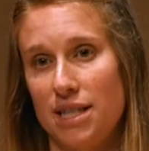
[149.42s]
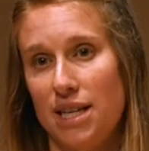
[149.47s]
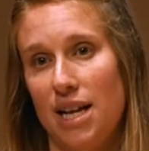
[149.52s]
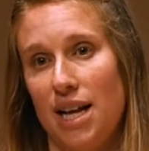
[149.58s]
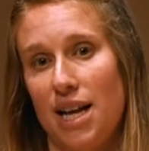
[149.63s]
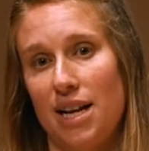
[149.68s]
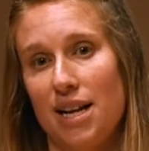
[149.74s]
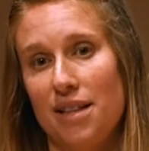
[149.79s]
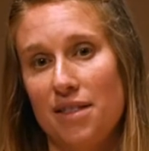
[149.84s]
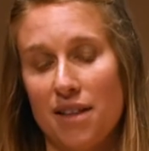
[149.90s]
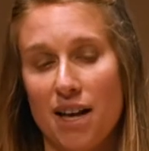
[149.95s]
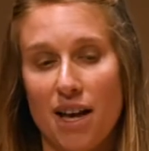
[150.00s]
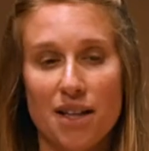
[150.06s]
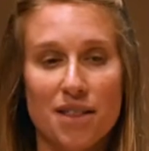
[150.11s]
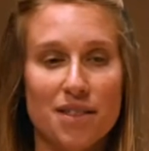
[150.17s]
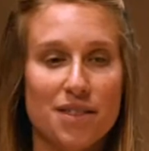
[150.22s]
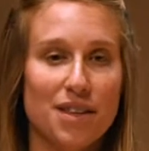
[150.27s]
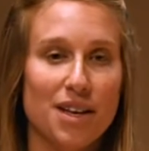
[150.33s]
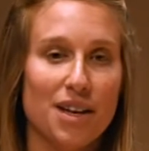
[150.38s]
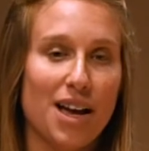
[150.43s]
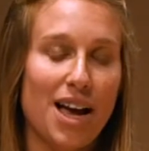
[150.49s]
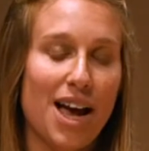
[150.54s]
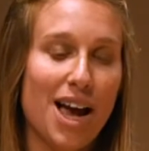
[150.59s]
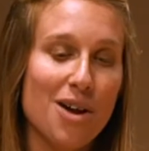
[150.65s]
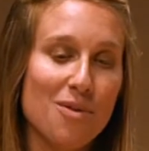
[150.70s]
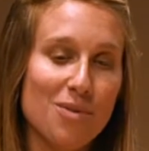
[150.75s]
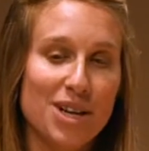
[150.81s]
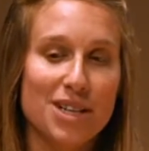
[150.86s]
in, the
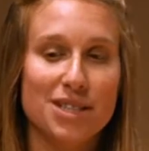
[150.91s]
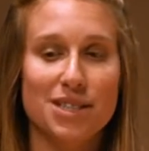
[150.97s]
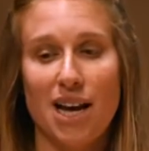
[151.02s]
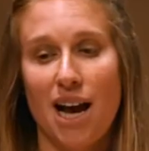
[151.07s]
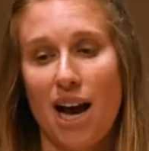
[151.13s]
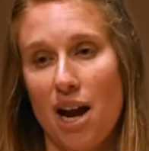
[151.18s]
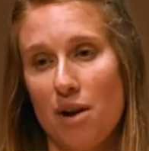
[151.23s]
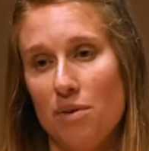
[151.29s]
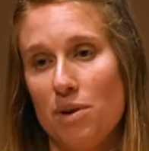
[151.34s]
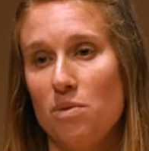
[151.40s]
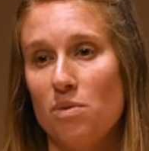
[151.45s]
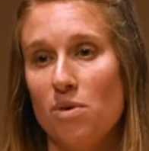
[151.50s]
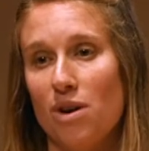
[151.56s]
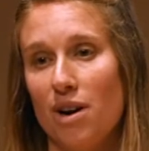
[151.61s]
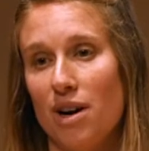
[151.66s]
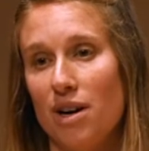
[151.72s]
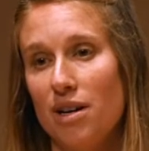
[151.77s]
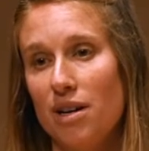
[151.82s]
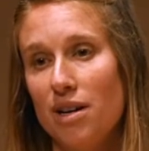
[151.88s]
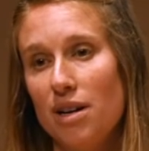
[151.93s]
high risk, high reward.